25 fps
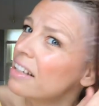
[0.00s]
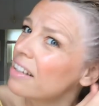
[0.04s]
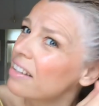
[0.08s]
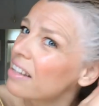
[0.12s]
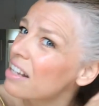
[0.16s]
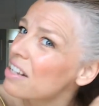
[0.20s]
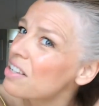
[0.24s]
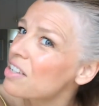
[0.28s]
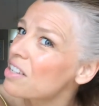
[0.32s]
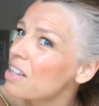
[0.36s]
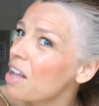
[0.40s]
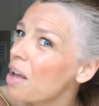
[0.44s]

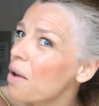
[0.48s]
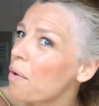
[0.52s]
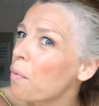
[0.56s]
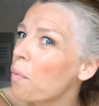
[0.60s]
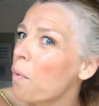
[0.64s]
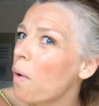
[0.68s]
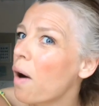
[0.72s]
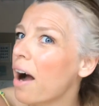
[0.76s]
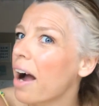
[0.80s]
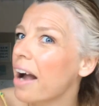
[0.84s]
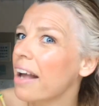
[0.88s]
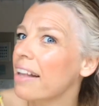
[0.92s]
They're so
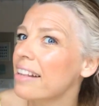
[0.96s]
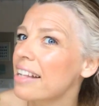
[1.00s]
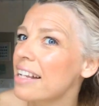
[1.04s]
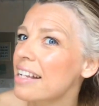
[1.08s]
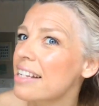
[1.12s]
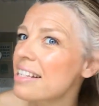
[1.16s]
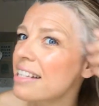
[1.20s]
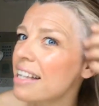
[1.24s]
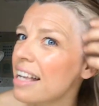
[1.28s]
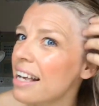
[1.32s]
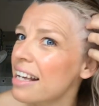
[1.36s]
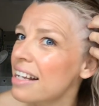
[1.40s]
white.
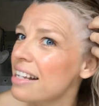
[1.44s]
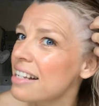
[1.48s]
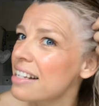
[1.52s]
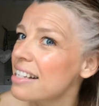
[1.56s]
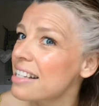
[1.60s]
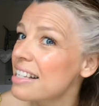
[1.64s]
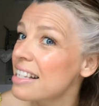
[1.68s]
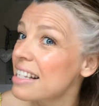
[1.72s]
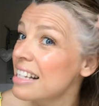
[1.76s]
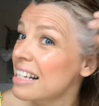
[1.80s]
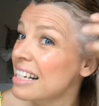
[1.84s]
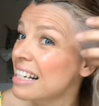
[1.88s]
This
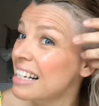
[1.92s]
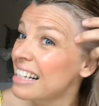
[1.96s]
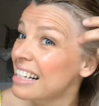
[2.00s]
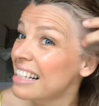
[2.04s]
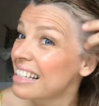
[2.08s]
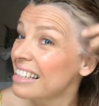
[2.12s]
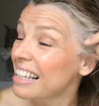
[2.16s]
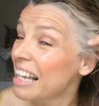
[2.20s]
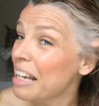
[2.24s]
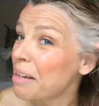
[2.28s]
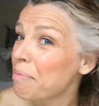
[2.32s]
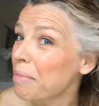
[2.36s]
is
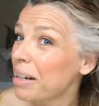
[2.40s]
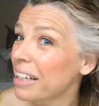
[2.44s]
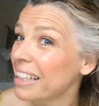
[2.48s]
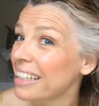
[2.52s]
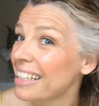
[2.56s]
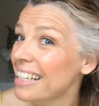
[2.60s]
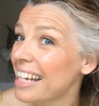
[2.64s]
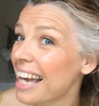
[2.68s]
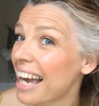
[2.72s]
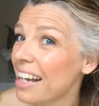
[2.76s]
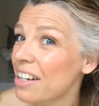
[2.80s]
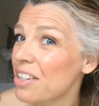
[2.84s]
like my
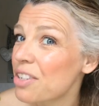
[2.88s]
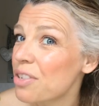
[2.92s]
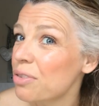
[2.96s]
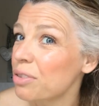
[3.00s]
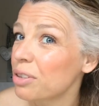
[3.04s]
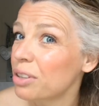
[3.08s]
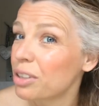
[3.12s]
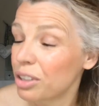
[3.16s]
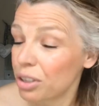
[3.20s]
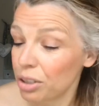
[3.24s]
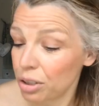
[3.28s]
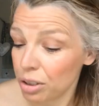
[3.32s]

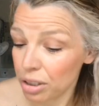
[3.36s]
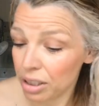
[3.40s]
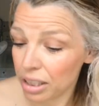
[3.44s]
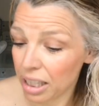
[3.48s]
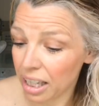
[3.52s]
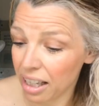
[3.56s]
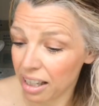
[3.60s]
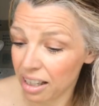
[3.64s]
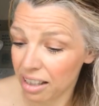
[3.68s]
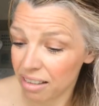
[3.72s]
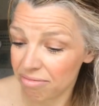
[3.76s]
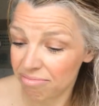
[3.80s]
natural
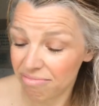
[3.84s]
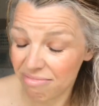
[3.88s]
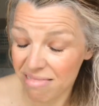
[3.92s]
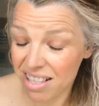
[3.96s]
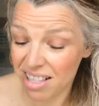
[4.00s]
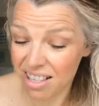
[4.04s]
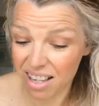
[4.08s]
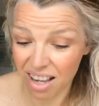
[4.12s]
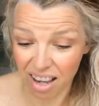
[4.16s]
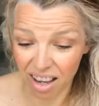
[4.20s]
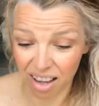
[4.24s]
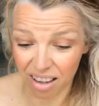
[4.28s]
colour.
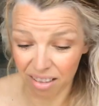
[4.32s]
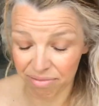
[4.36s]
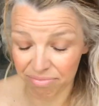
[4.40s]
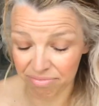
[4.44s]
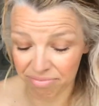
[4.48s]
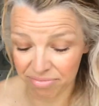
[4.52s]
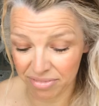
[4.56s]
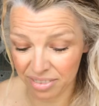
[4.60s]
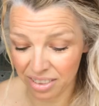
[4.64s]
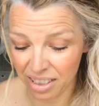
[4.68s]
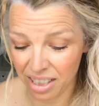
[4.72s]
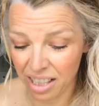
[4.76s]
So,
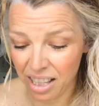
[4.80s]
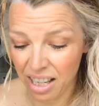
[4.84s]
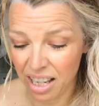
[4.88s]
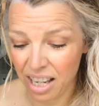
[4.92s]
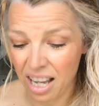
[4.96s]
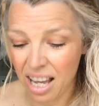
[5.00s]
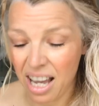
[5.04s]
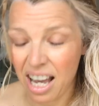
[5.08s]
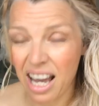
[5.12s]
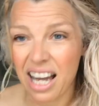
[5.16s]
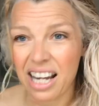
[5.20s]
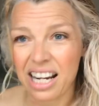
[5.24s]

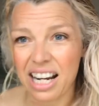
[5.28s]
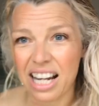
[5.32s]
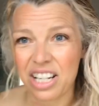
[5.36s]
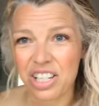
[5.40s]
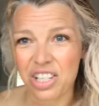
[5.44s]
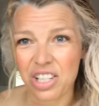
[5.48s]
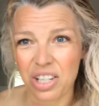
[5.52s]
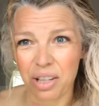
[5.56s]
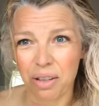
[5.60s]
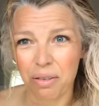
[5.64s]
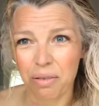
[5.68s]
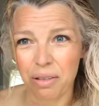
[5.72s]
and I
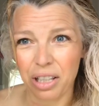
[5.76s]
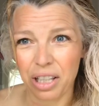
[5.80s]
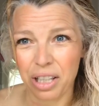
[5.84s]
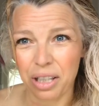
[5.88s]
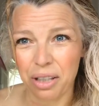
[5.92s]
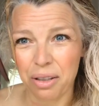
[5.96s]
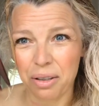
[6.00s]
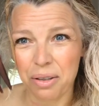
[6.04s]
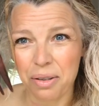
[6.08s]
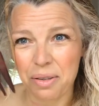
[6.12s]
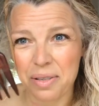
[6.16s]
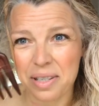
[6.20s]
do
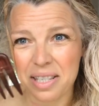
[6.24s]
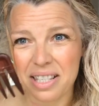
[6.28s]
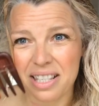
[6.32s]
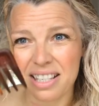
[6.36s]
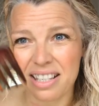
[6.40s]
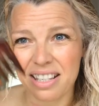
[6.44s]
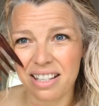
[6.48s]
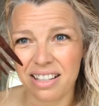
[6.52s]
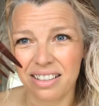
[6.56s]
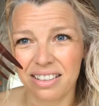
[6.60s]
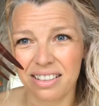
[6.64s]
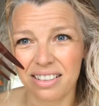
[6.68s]

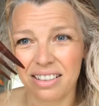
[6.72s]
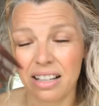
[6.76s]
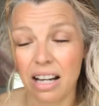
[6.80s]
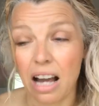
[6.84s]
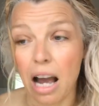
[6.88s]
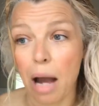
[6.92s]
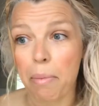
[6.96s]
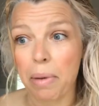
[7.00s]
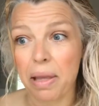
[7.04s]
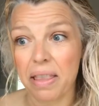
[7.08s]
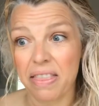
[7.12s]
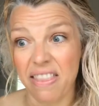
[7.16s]
lose,
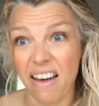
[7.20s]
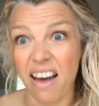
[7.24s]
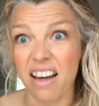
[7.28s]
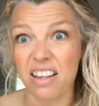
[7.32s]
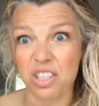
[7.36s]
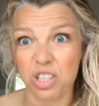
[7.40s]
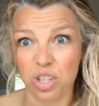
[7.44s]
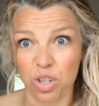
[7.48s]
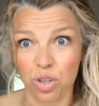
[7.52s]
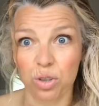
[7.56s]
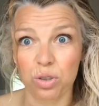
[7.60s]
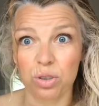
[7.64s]
I mean,
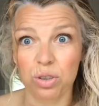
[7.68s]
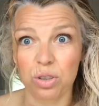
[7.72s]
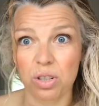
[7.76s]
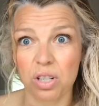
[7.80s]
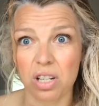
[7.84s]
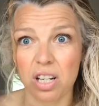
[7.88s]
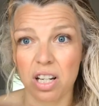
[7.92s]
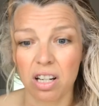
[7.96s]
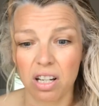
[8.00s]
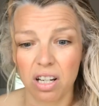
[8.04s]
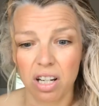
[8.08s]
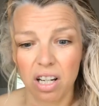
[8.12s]
that's
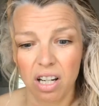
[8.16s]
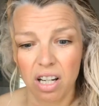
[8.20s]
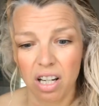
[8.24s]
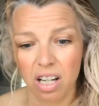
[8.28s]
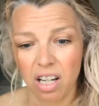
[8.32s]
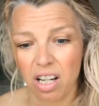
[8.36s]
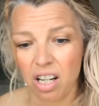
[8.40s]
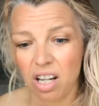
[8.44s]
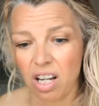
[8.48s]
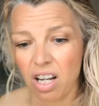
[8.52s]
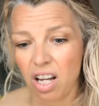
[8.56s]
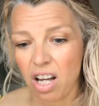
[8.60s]
good.
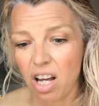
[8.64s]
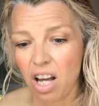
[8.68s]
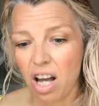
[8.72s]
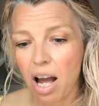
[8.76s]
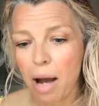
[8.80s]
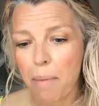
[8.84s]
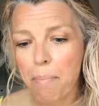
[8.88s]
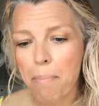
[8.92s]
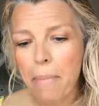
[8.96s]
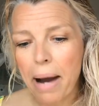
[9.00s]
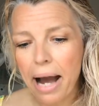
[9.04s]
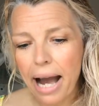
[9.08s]

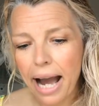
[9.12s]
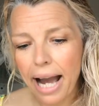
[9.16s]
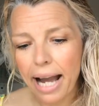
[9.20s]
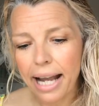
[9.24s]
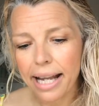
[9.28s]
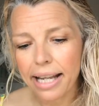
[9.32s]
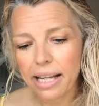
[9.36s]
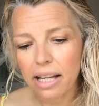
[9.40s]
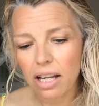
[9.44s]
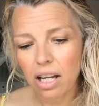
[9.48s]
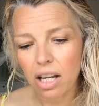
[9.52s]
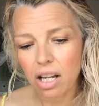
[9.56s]

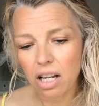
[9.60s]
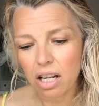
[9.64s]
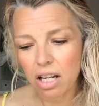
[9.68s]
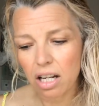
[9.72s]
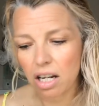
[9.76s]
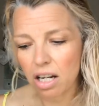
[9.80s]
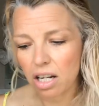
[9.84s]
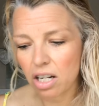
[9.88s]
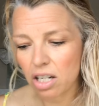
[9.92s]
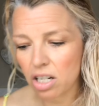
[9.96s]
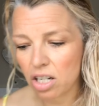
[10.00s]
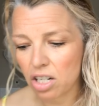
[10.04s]
My
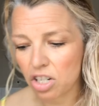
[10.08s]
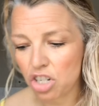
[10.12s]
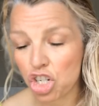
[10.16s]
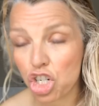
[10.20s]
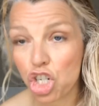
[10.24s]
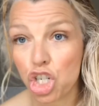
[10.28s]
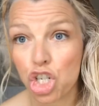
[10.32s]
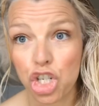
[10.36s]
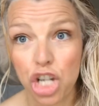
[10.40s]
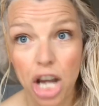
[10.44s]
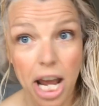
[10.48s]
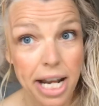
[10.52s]

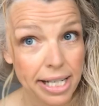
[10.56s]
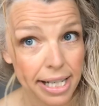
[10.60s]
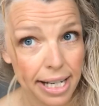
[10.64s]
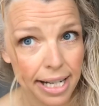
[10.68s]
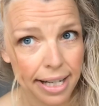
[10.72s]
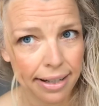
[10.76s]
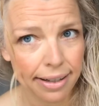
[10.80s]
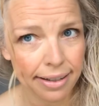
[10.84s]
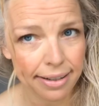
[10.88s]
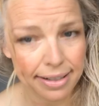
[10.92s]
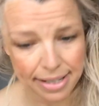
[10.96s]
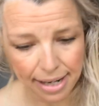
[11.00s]

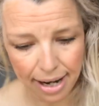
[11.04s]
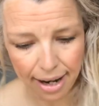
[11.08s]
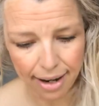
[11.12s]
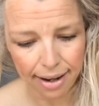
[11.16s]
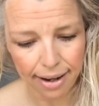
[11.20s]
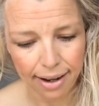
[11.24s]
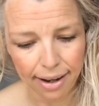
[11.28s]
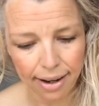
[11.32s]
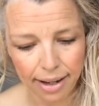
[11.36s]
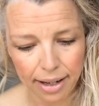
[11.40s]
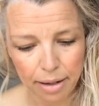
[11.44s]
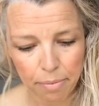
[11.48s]
shedding
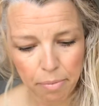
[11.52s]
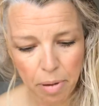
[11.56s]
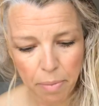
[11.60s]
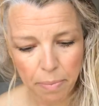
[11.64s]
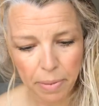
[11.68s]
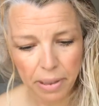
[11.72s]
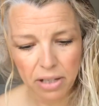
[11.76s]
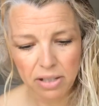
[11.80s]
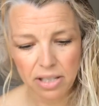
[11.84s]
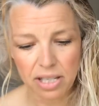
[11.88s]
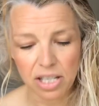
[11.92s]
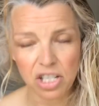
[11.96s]
time,
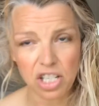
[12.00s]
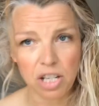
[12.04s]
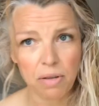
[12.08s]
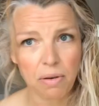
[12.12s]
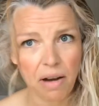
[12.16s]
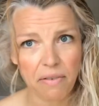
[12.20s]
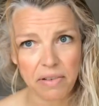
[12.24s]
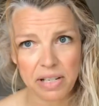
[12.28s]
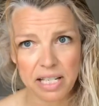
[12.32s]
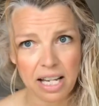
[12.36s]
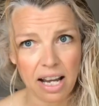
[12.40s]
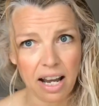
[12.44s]
because I do
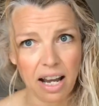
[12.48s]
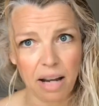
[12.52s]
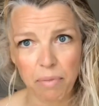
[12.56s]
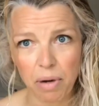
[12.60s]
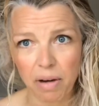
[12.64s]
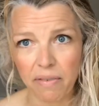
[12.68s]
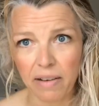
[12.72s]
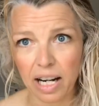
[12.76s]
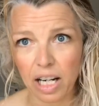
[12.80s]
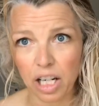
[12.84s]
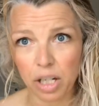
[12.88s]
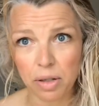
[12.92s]
have a time
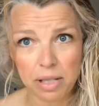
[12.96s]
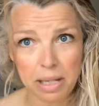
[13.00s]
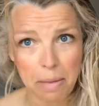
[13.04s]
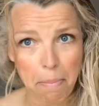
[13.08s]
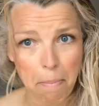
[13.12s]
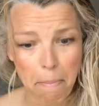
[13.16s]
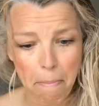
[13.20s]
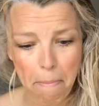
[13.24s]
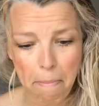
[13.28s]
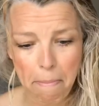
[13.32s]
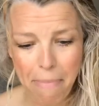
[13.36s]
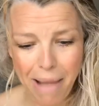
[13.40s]
when I lose a
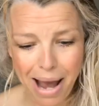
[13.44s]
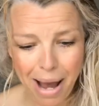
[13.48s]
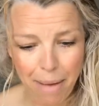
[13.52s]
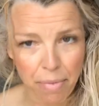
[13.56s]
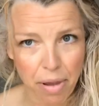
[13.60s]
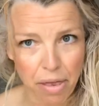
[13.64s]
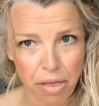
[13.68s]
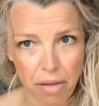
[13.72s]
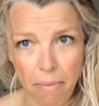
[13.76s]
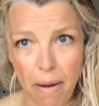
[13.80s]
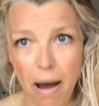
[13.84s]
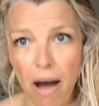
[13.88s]

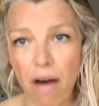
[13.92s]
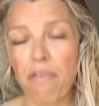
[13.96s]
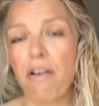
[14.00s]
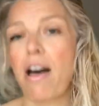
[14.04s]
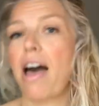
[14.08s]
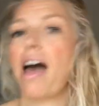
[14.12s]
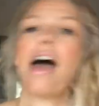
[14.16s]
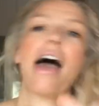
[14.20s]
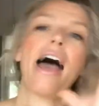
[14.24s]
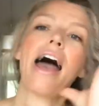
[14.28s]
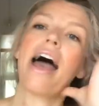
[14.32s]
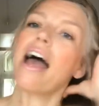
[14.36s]
mammoth amount of
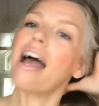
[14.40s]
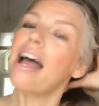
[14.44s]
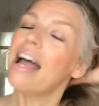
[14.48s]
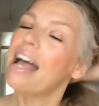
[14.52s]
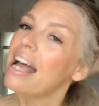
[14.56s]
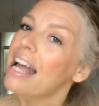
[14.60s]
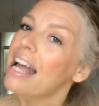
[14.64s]
hair,